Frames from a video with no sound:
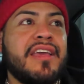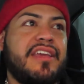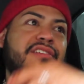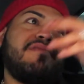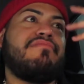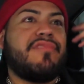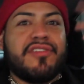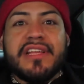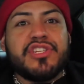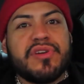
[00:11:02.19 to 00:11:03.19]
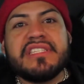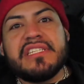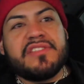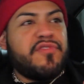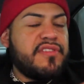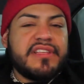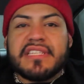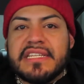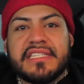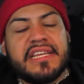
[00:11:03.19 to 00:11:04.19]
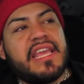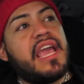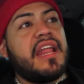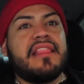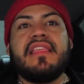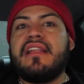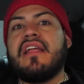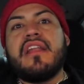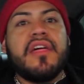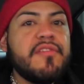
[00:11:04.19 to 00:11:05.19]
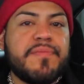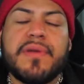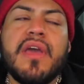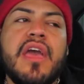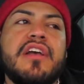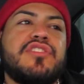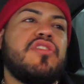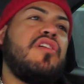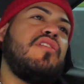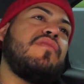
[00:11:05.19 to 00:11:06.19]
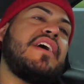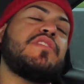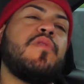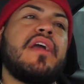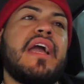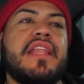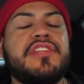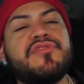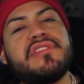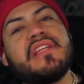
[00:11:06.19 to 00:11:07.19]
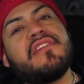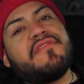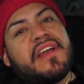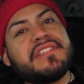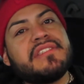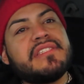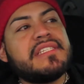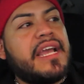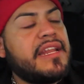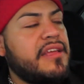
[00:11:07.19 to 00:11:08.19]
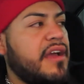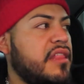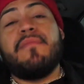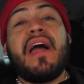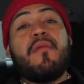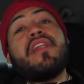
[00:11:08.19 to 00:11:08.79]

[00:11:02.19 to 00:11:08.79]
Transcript: you know, 30 dresses for this quinceañera and then another people. So that's where I got interested in fashion designing. Um, I